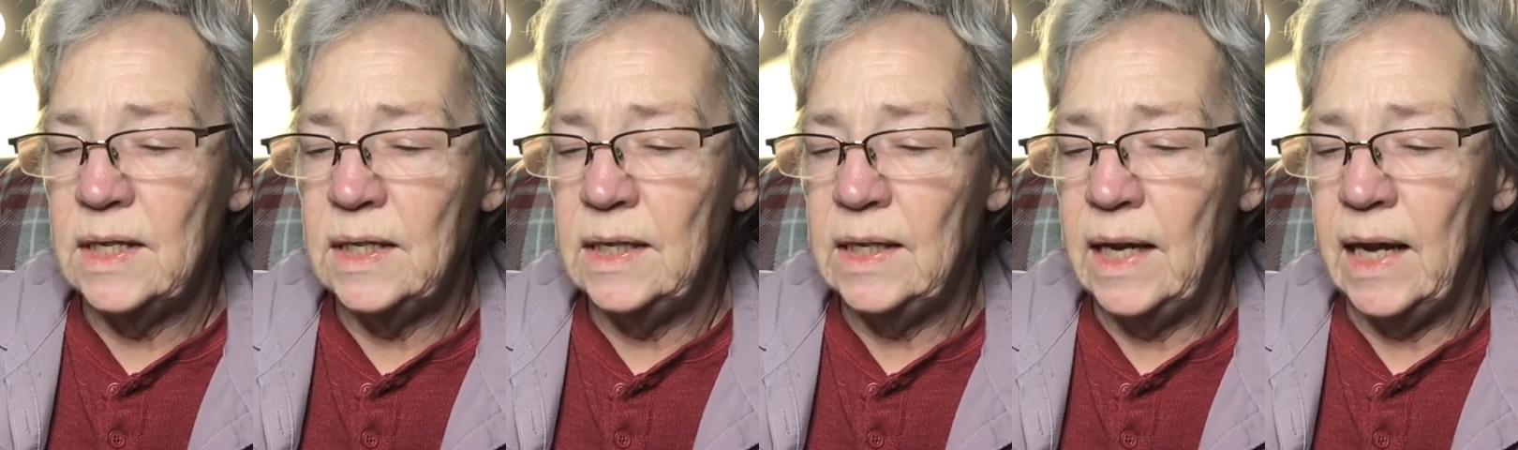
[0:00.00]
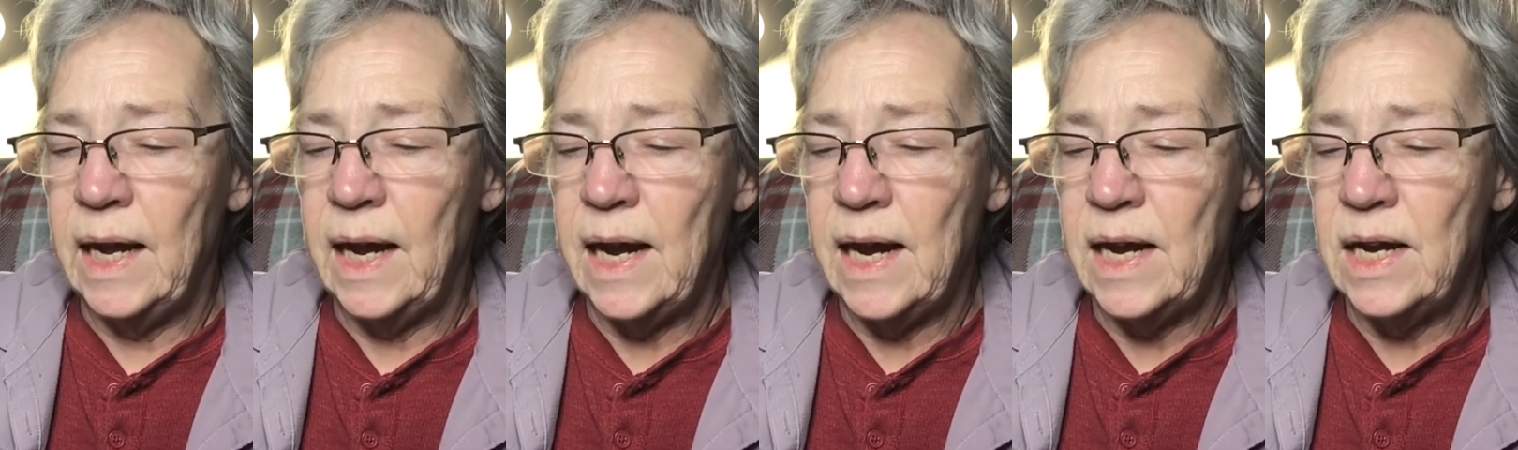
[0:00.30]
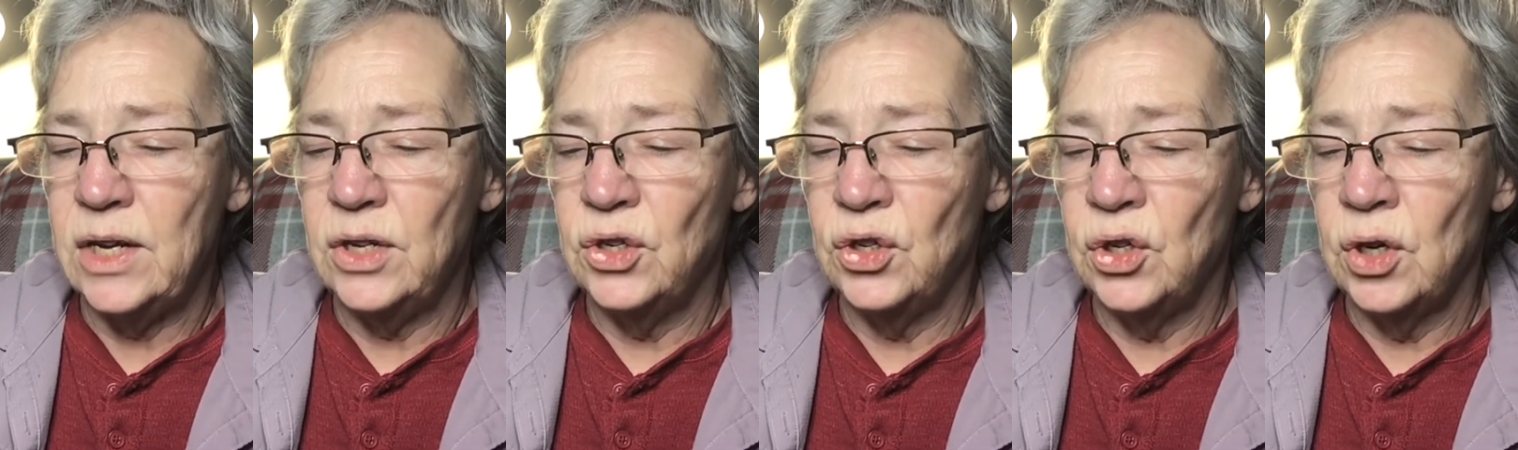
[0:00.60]

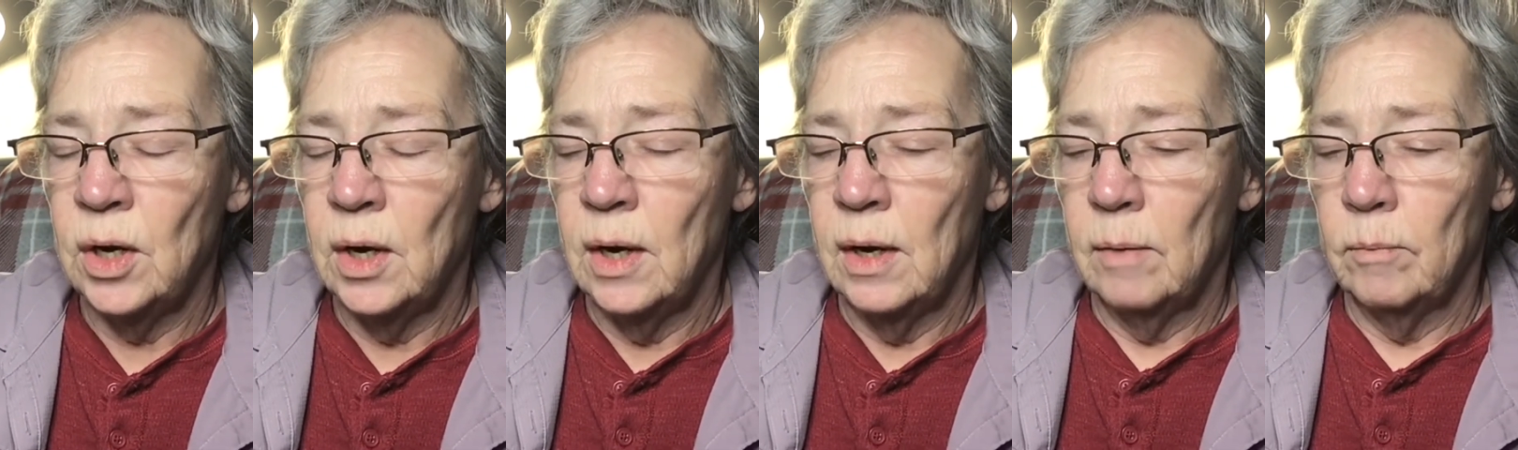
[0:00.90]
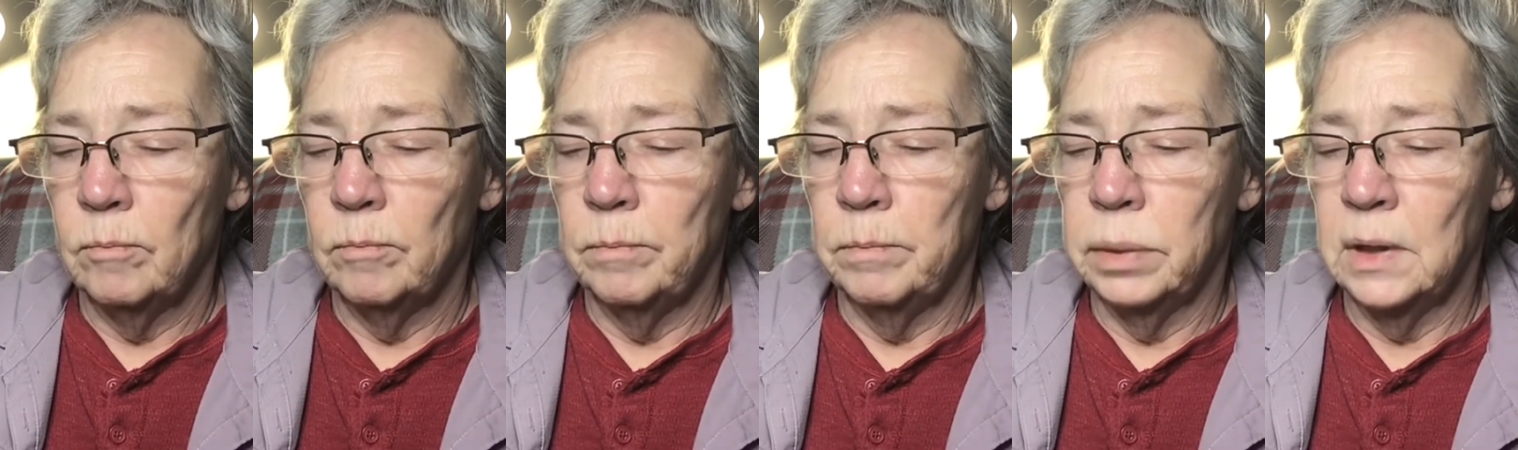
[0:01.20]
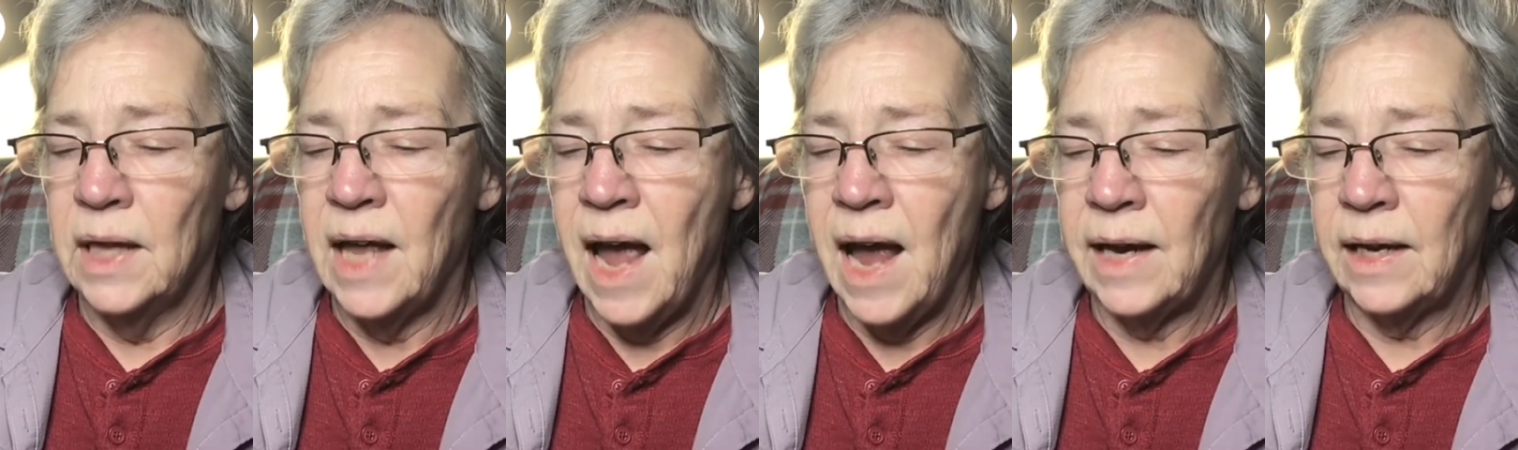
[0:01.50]
gauge
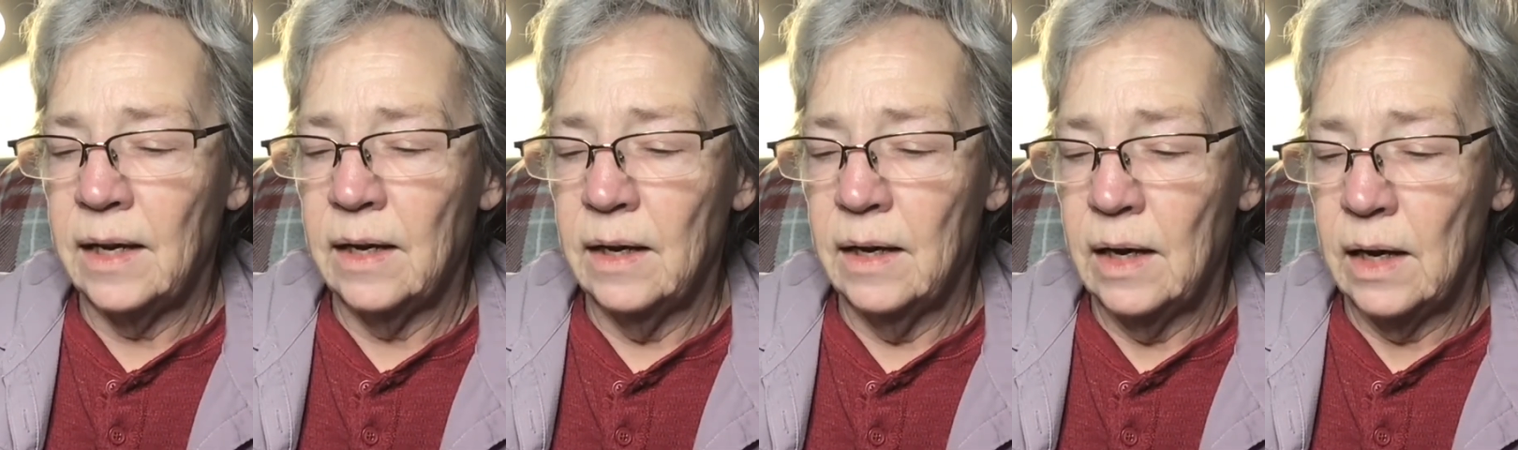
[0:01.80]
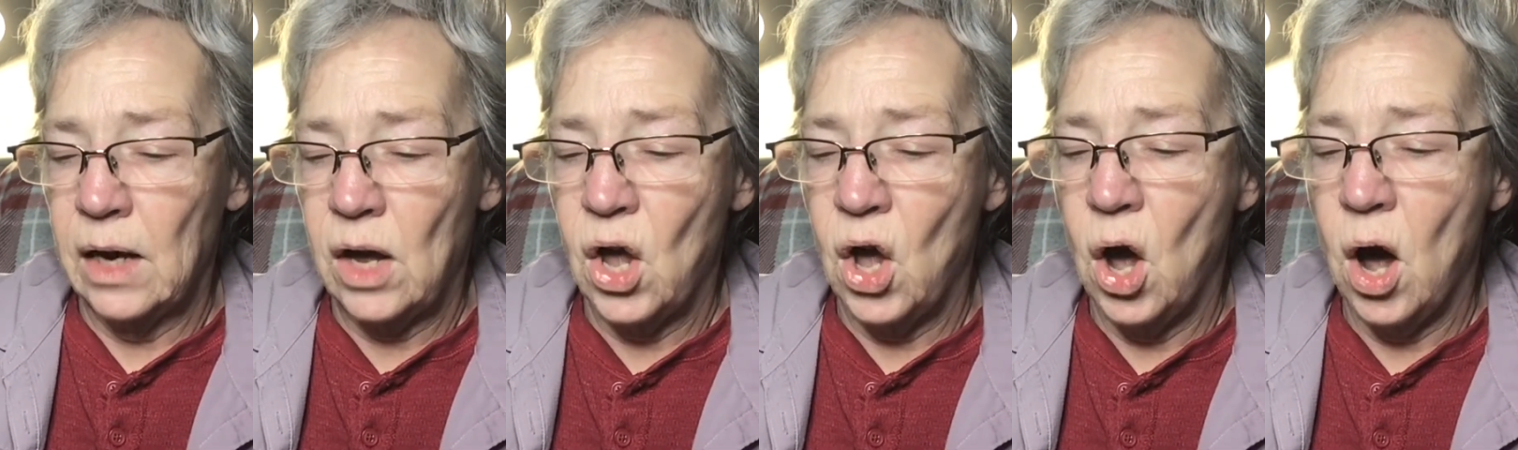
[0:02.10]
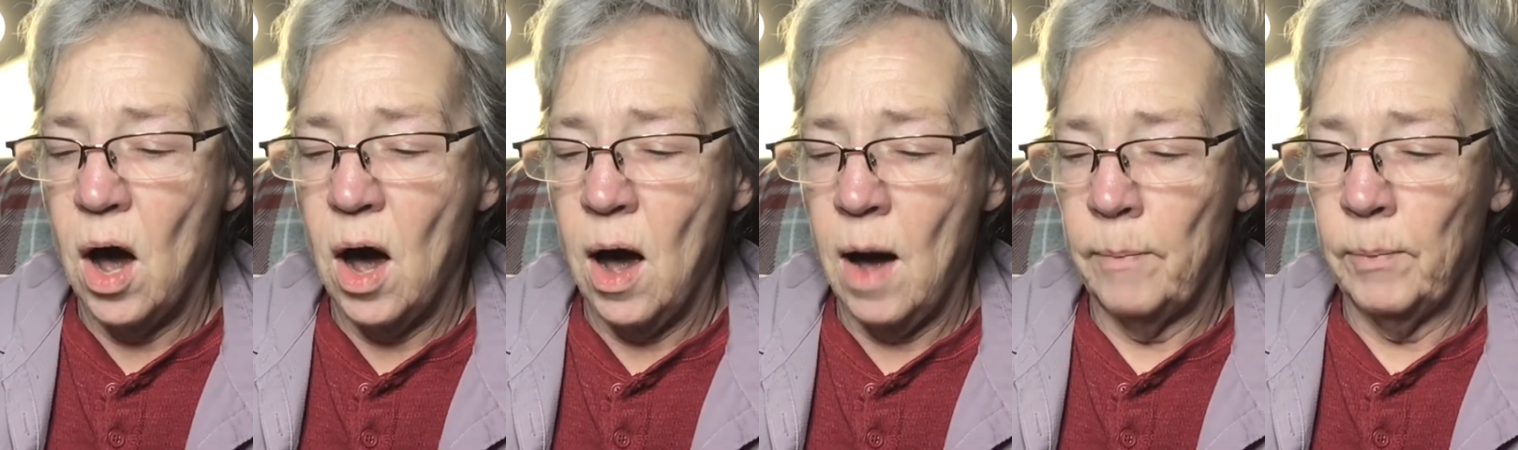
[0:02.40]
black
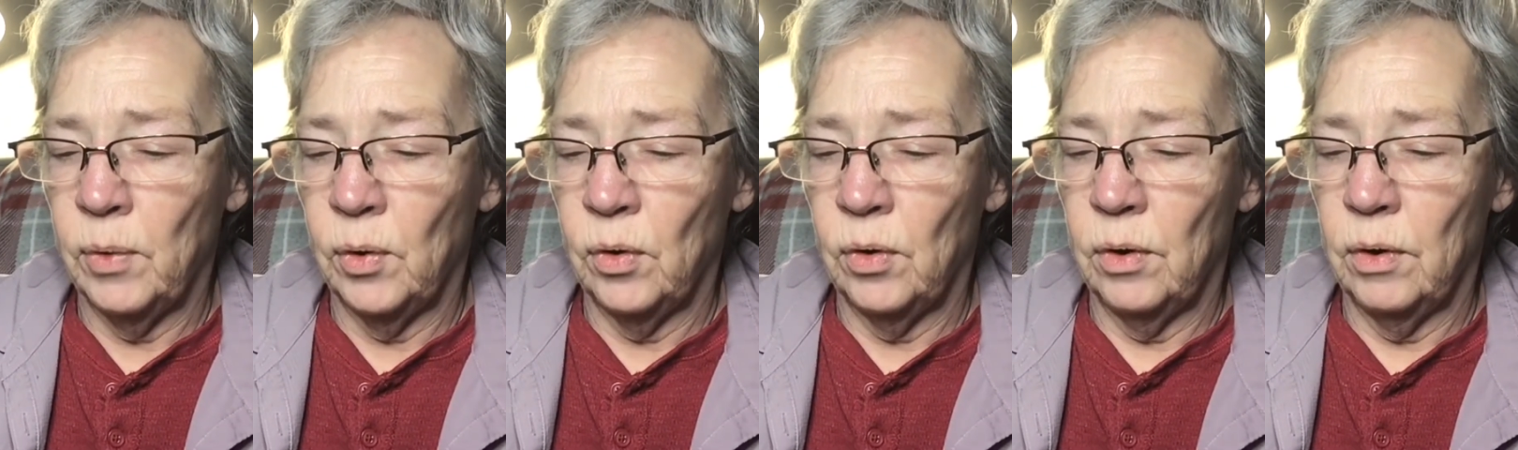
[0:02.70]
copper